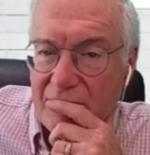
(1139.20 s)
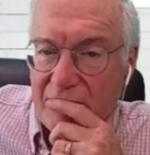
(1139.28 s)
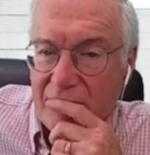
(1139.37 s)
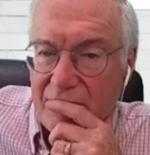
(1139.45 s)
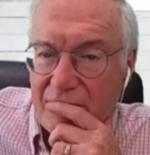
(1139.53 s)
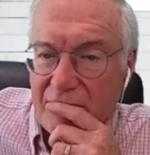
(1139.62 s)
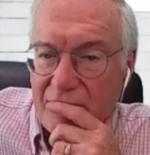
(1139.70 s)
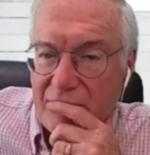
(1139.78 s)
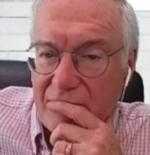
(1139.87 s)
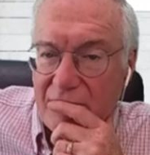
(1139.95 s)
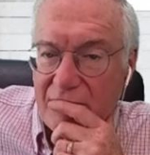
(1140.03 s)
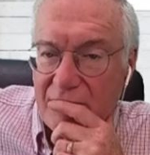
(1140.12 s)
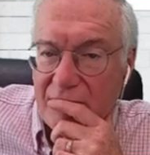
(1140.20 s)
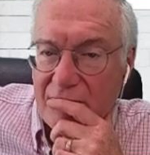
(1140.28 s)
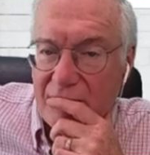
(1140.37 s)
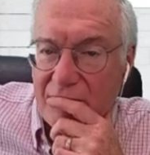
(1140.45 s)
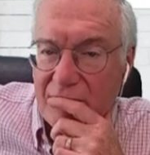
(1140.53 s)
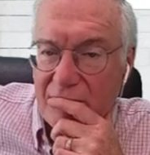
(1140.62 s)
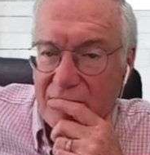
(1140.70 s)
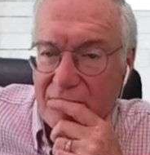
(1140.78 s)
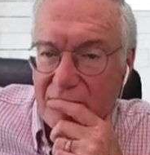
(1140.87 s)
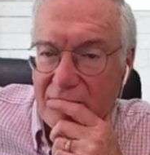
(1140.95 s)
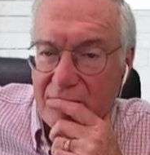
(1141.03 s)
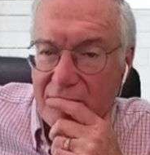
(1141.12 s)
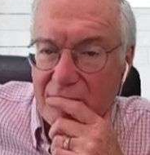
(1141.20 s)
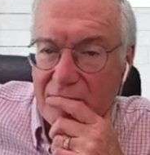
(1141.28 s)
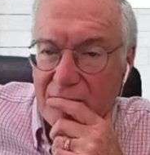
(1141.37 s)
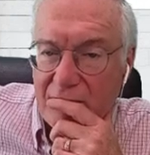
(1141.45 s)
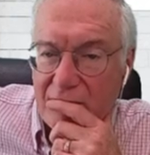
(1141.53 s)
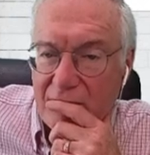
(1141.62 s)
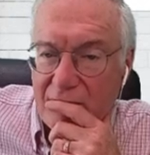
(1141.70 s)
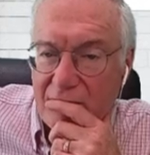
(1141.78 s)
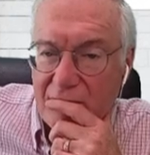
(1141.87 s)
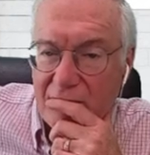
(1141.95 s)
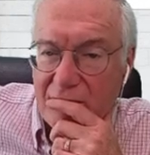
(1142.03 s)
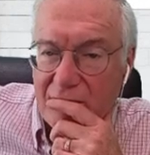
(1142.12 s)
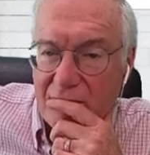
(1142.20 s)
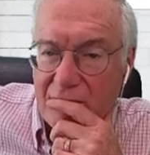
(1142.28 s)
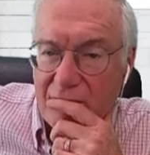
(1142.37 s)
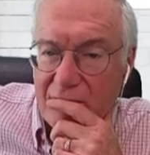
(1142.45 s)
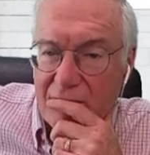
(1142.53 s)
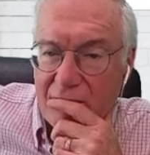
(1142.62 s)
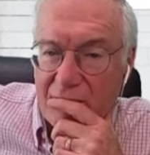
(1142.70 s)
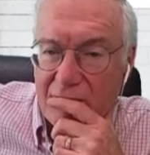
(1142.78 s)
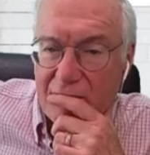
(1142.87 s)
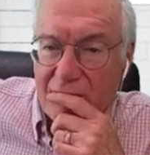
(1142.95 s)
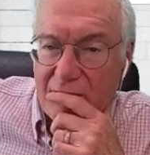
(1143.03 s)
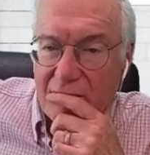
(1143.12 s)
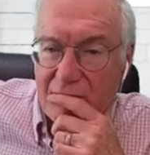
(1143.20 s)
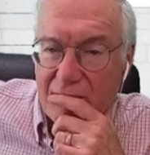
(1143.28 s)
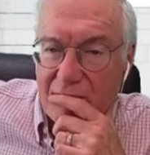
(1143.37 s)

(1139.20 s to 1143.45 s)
No words are spoken by the person on screen.